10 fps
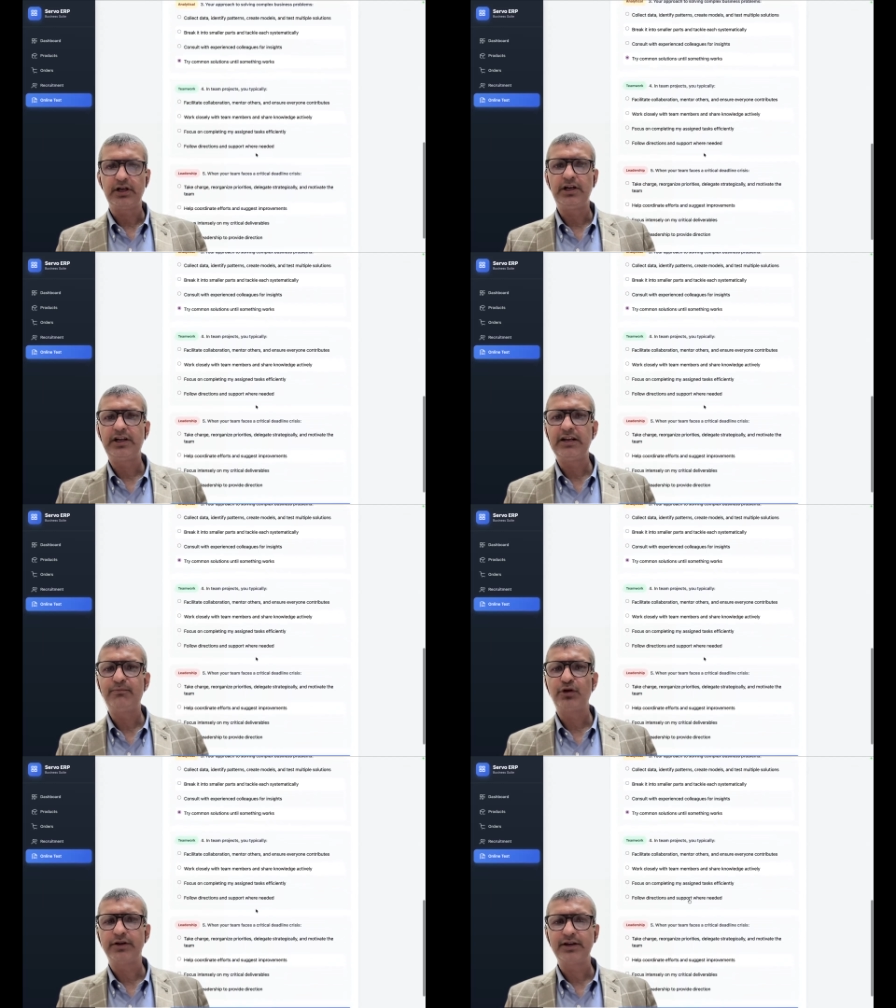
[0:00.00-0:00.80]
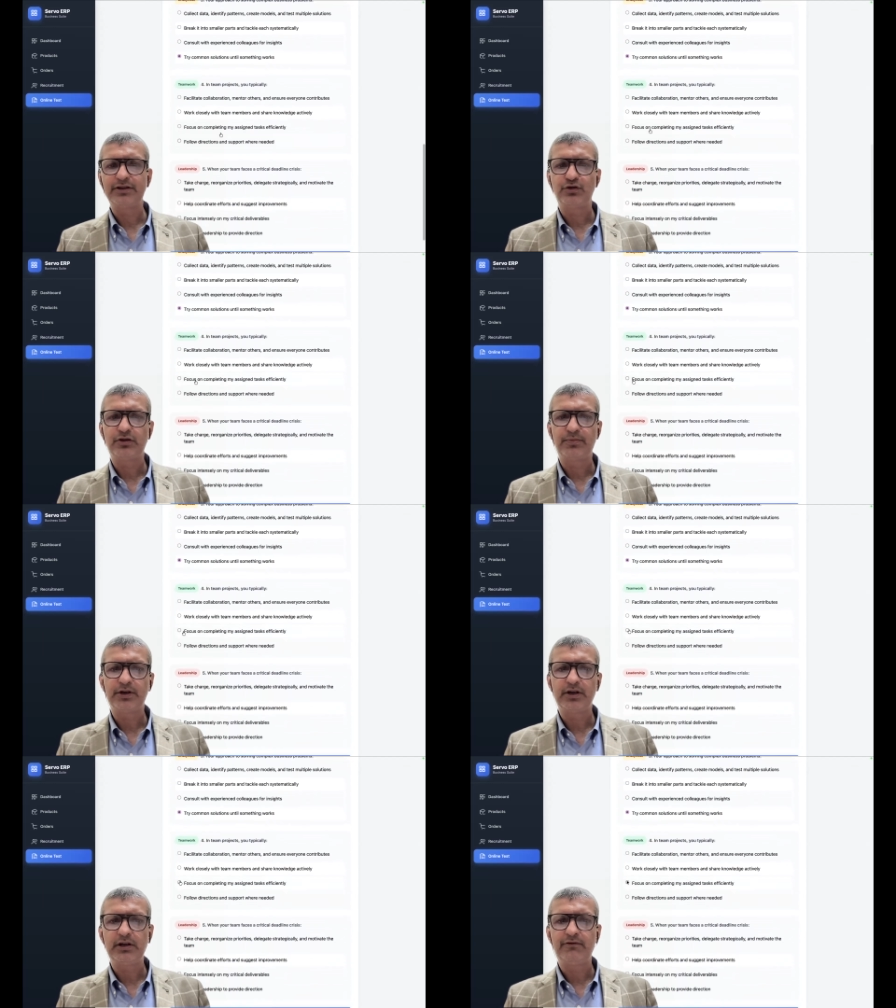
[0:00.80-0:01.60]
In team projects, you
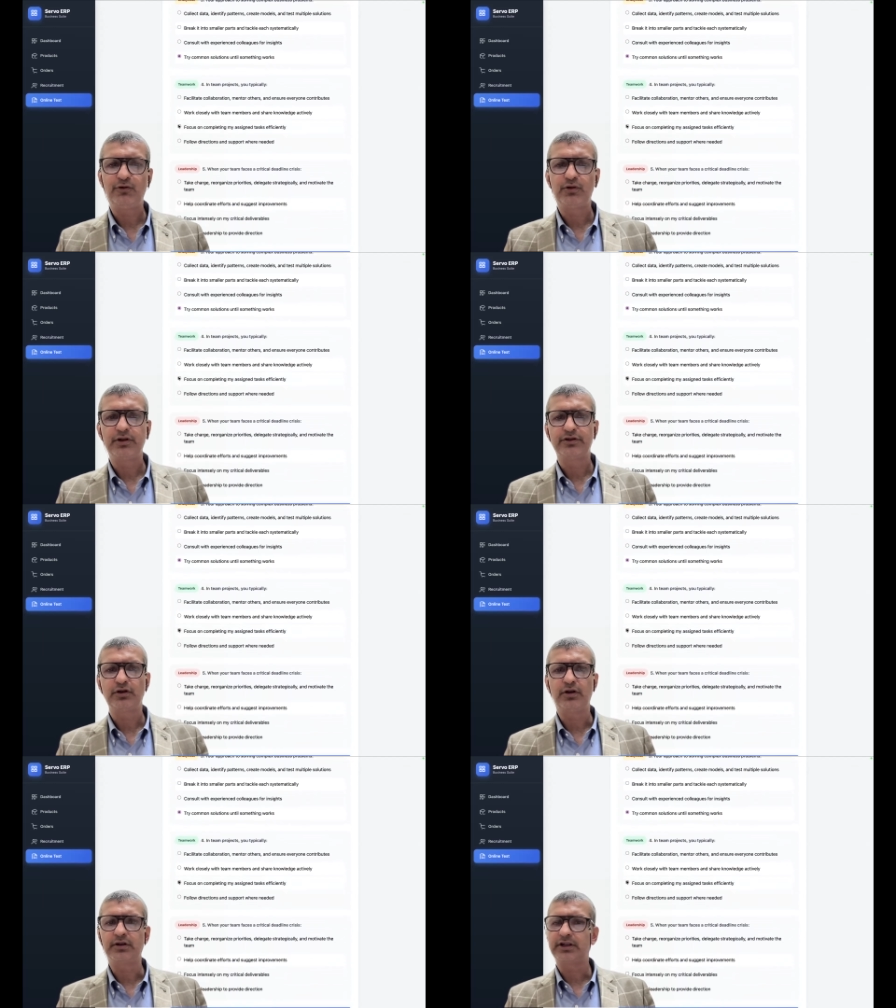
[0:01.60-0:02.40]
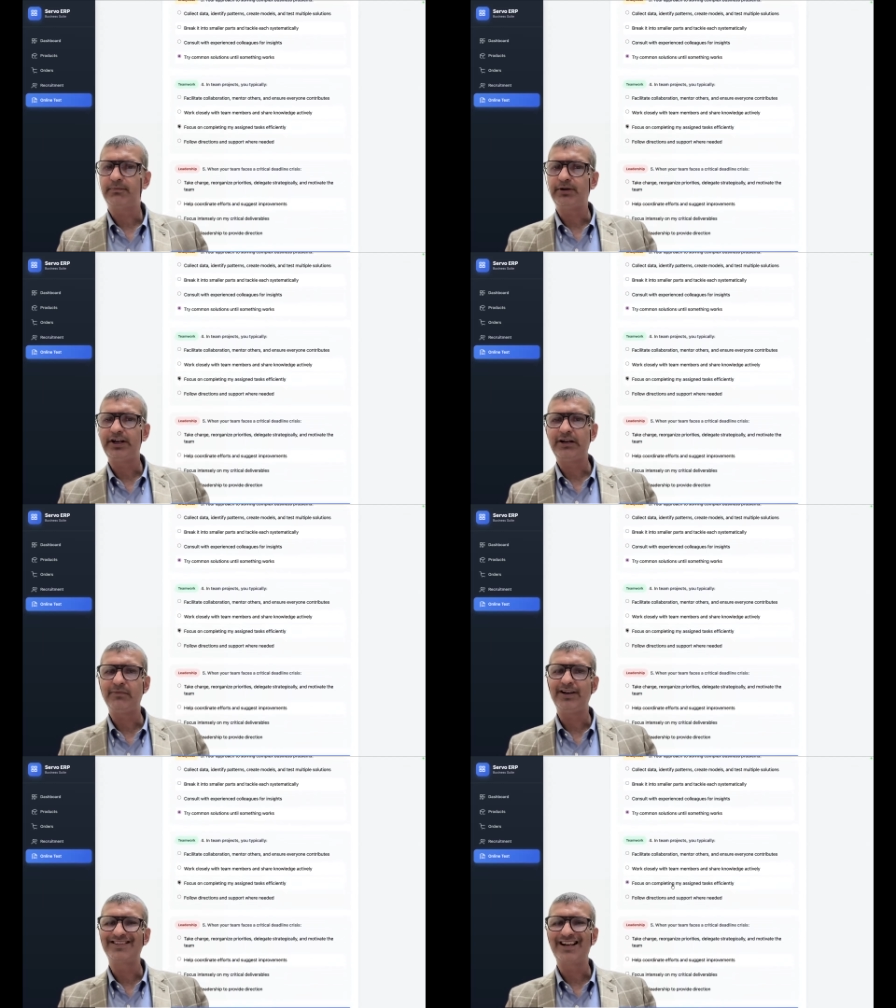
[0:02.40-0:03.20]
typically focus on completing
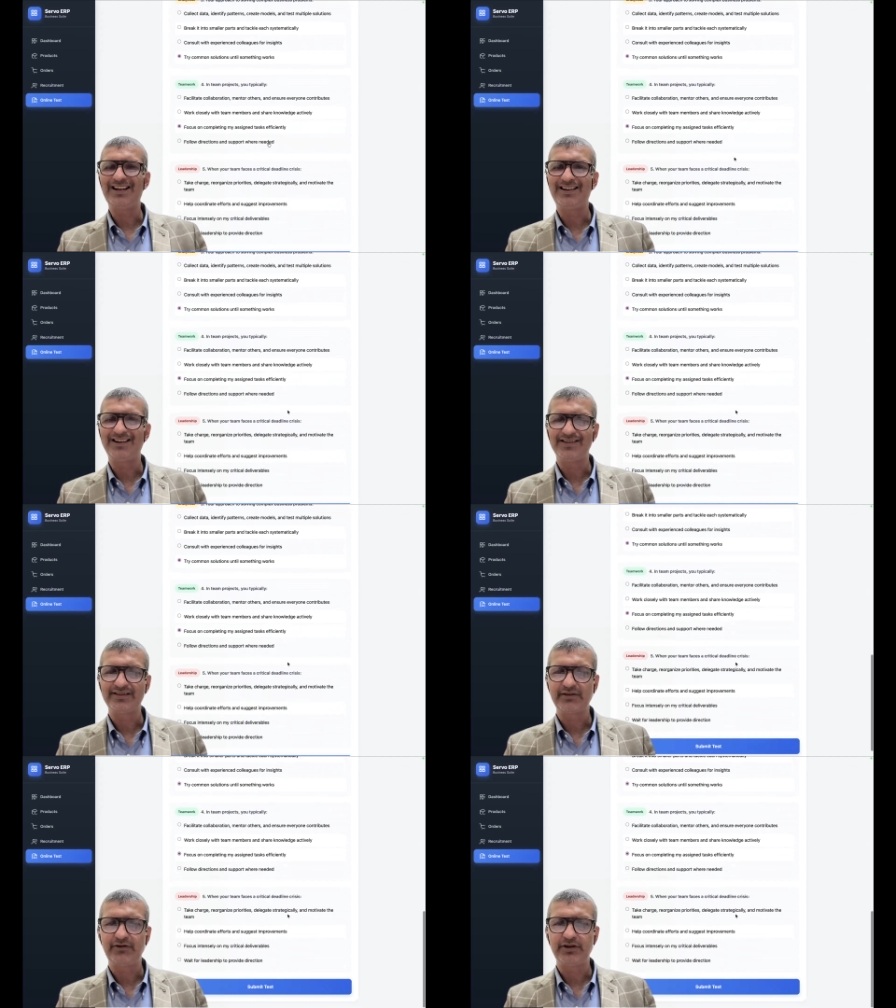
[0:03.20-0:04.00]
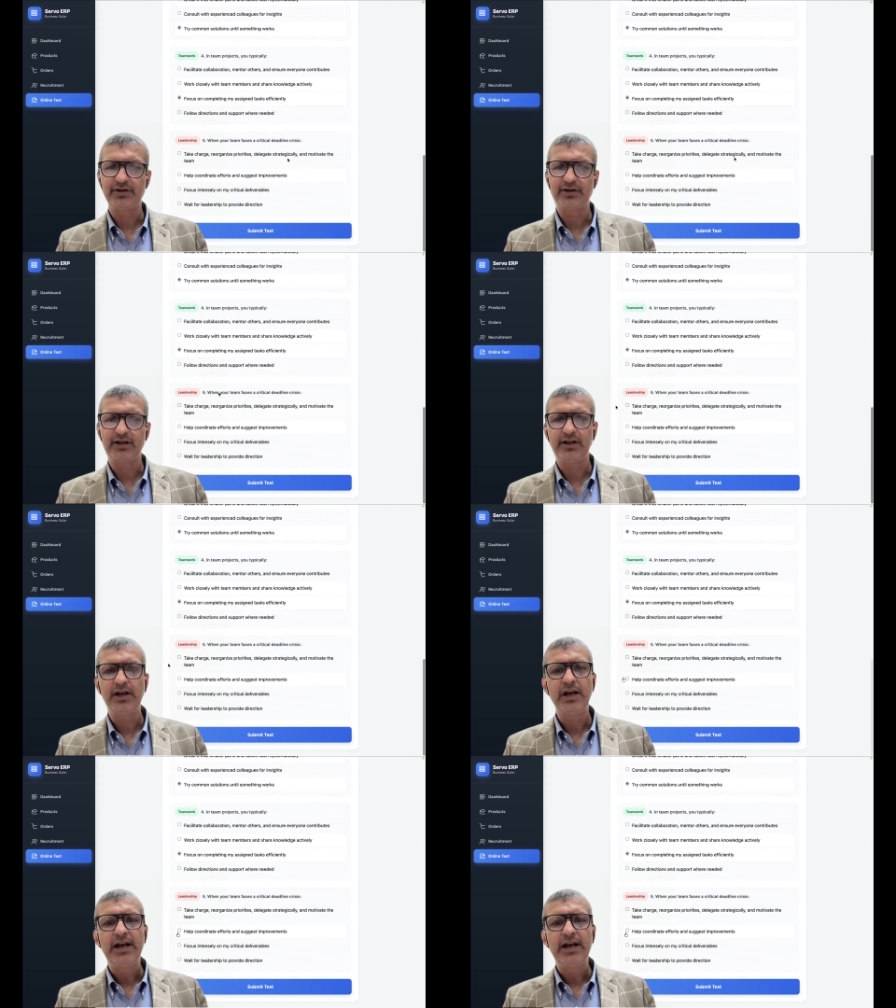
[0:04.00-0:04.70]
my assigned tasks efficiently.